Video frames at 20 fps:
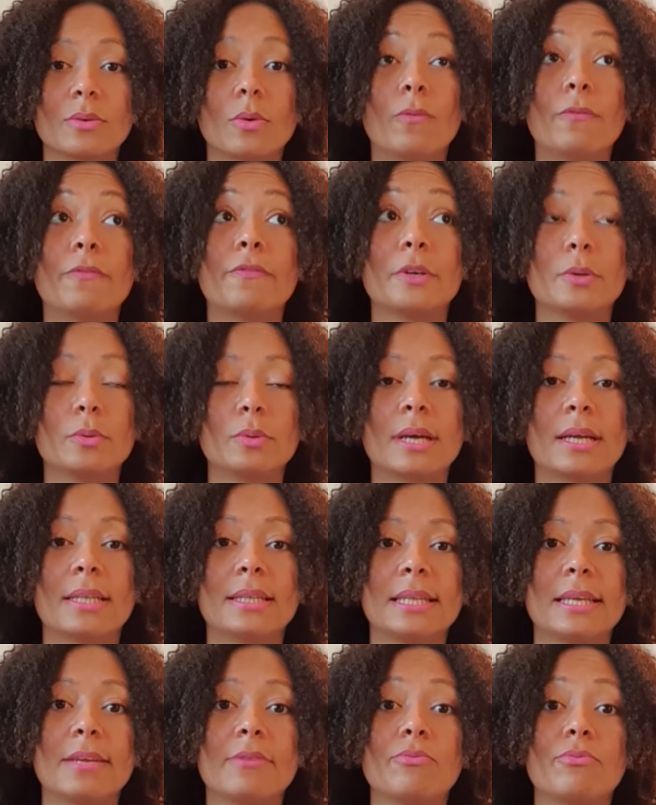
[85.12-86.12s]
feel that
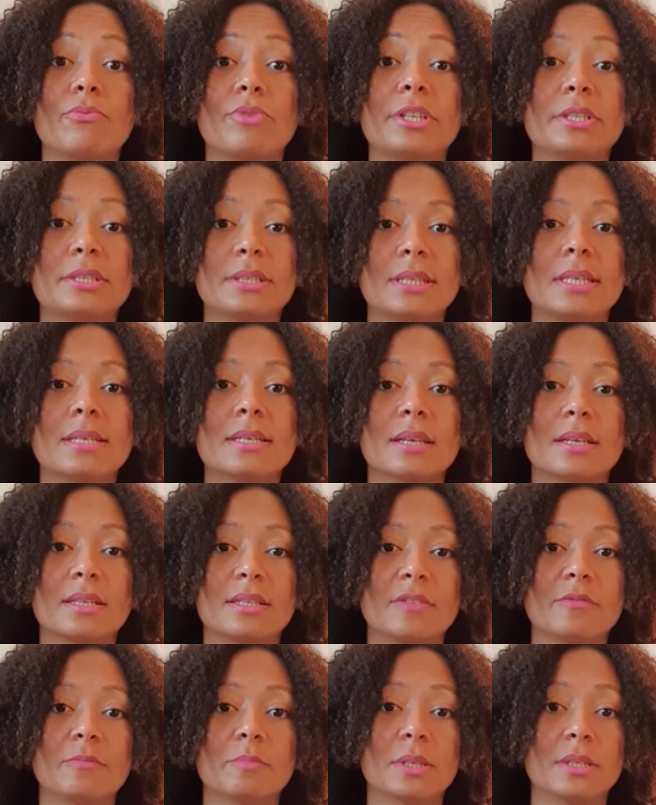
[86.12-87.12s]
they reached this
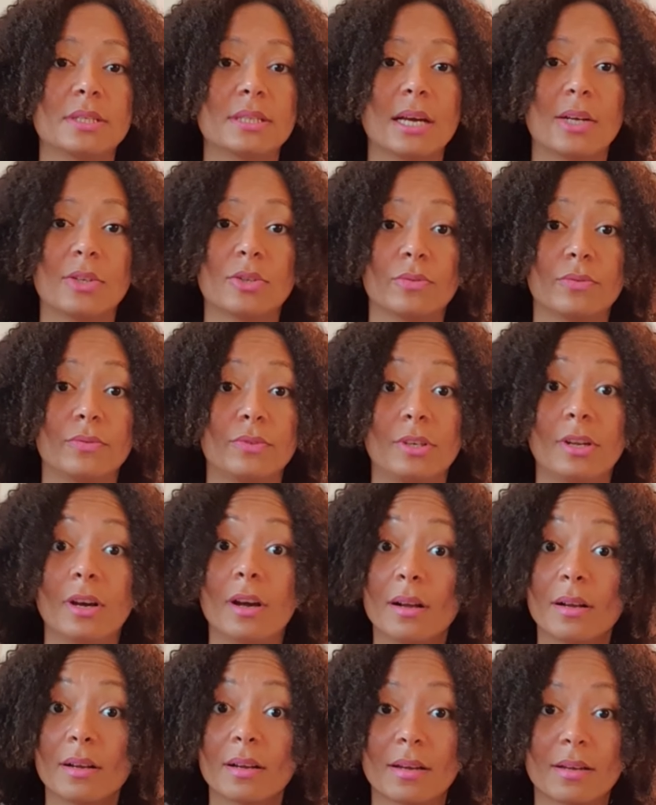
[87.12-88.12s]
achievement out of
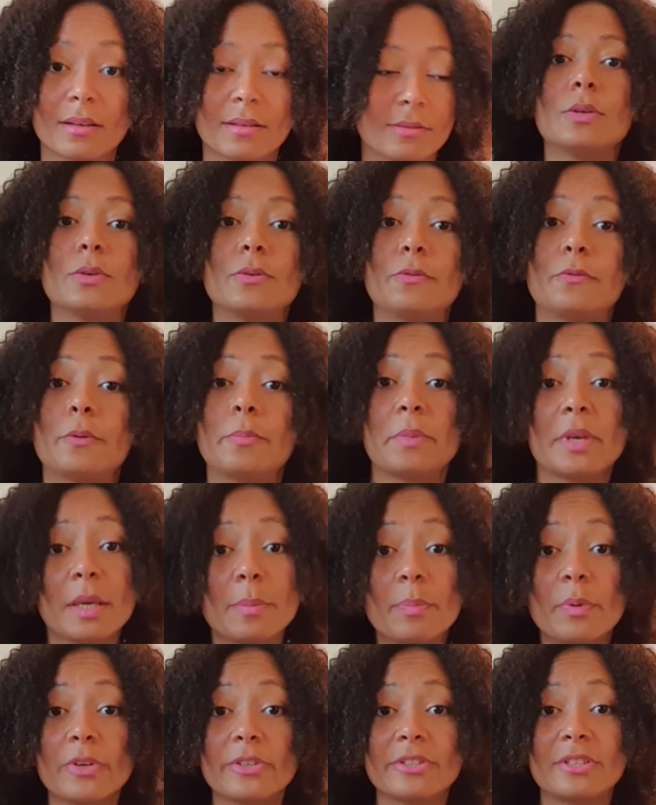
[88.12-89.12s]
luck. For me
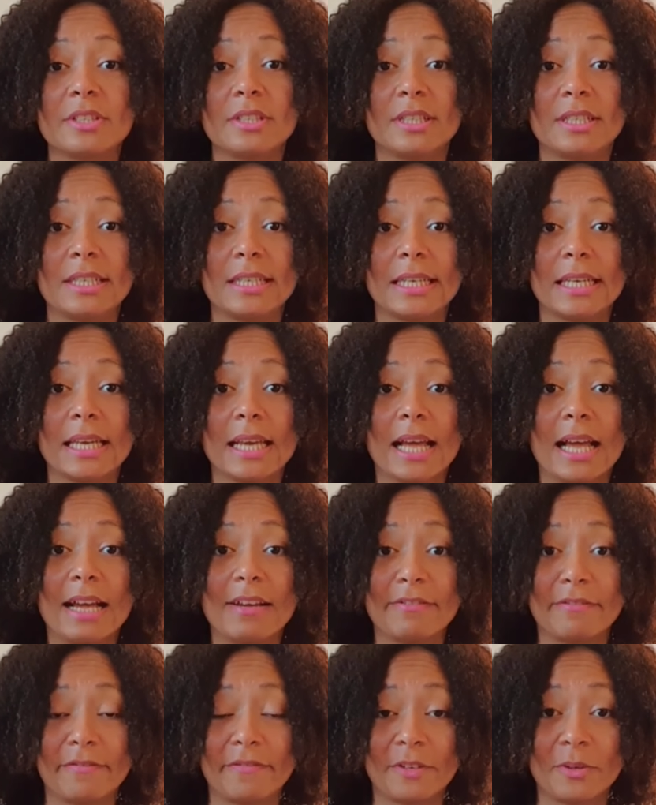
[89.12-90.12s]
personally, I
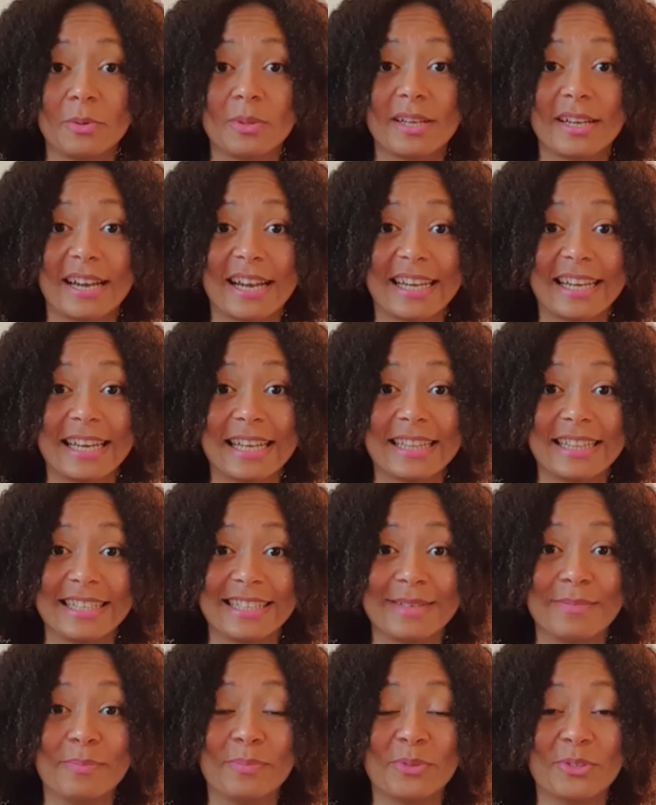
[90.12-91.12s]
feel that I get this
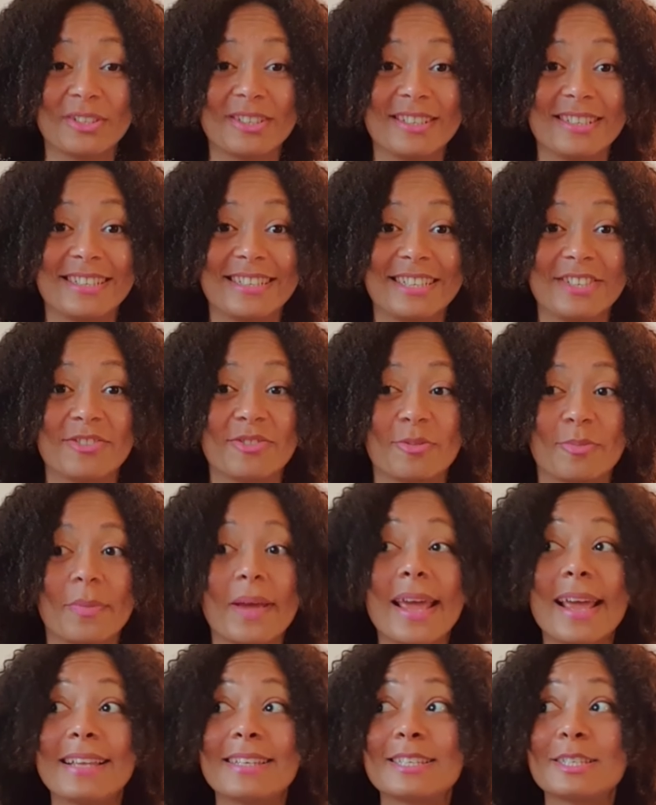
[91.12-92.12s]
imposter syndrome,
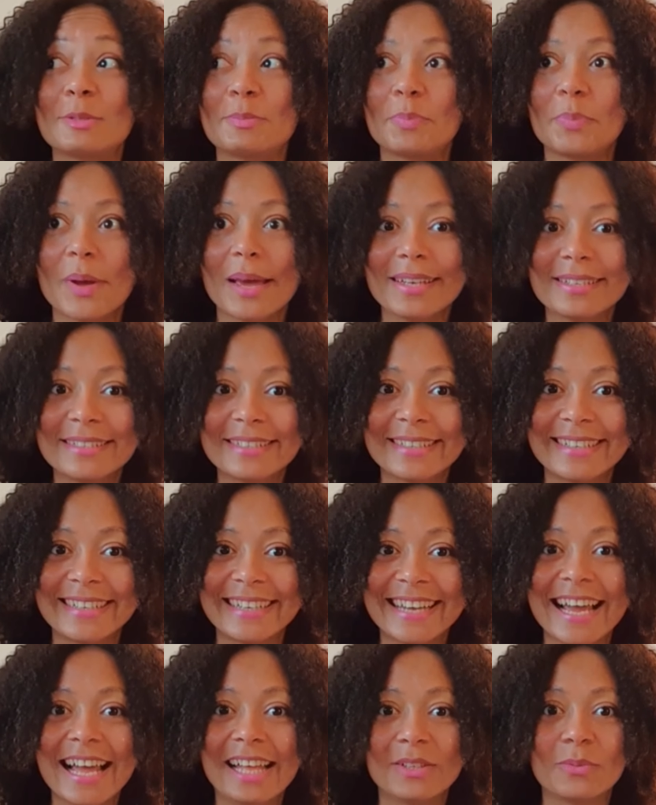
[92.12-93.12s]
especially
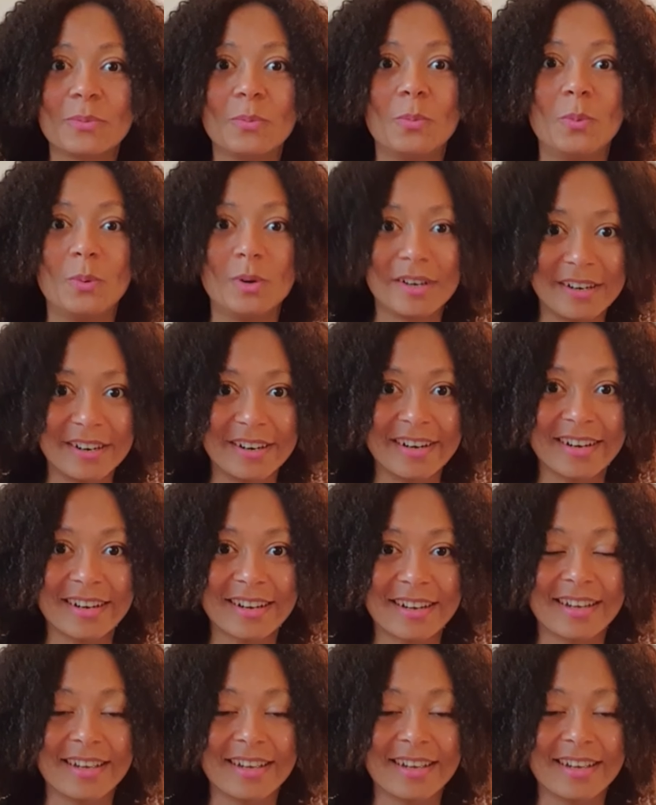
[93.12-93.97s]
at work.